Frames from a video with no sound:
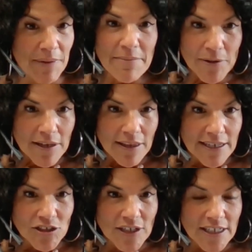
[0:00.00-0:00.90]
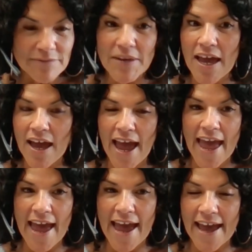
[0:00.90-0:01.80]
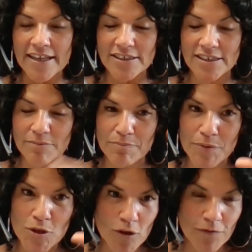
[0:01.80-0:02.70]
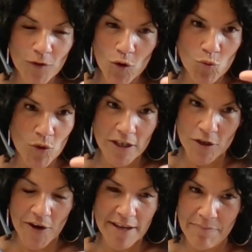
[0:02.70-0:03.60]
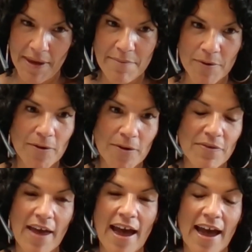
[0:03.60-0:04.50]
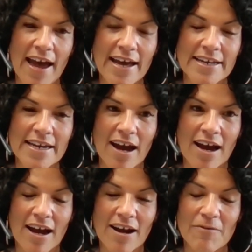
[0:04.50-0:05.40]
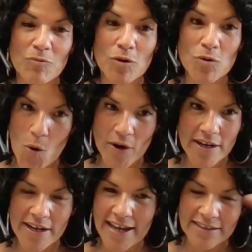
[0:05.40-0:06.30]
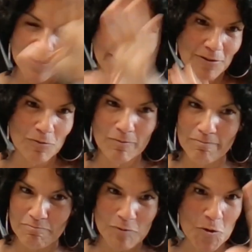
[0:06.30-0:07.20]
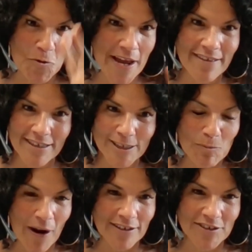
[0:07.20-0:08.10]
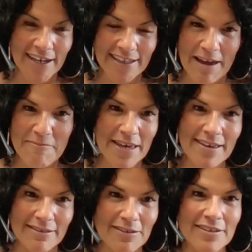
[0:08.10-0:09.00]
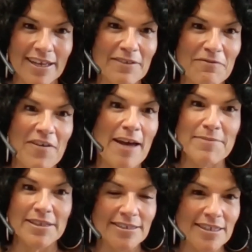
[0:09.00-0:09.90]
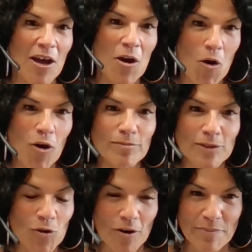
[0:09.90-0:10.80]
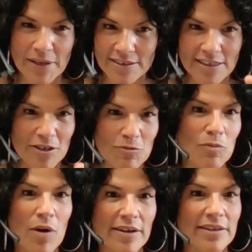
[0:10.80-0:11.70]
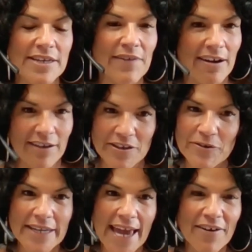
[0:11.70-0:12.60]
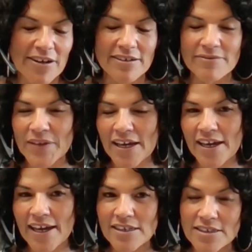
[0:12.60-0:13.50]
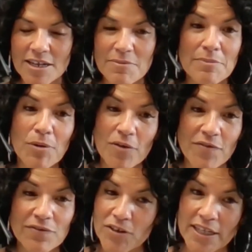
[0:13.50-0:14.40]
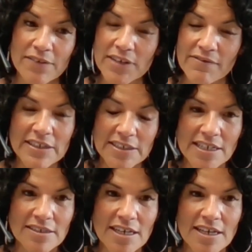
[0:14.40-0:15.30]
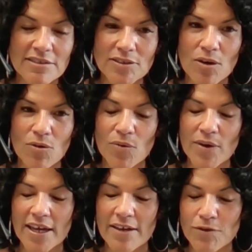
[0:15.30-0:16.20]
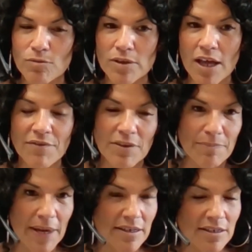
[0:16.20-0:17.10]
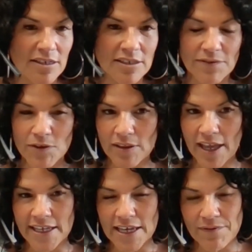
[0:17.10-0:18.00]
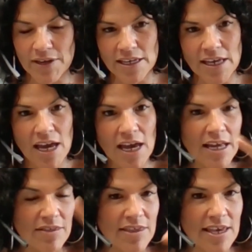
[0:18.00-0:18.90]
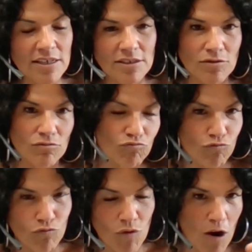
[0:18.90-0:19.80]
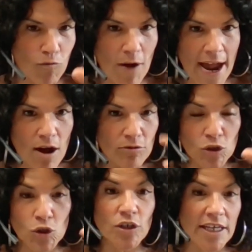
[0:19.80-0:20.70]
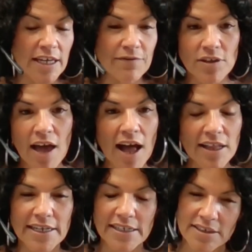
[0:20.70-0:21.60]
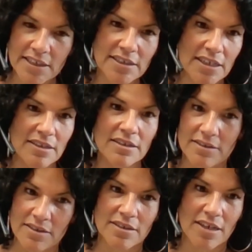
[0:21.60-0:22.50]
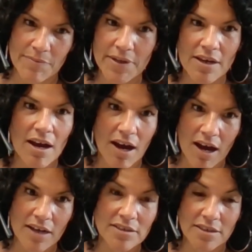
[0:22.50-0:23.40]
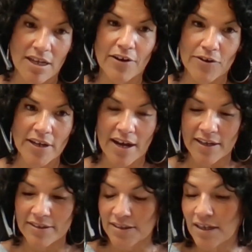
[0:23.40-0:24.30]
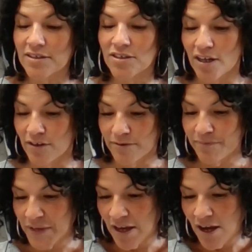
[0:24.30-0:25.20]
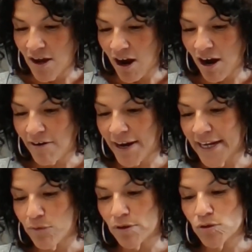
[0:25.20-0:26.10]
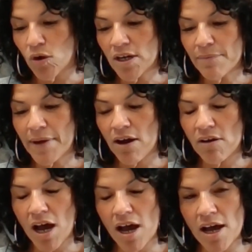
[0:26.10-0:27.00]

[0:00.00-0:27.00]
paper collection and some beautiful wood grain paper that will coordinate to create this project and make it look like a fabulous home decor piece that you would want to leave out on your counter. It's going to be perfect for gift giving season. So if you love the baked goods, if you like giving things around cooking for the holiday season, this is going to be a stunner, guys, a stunner. All right, we'll talk about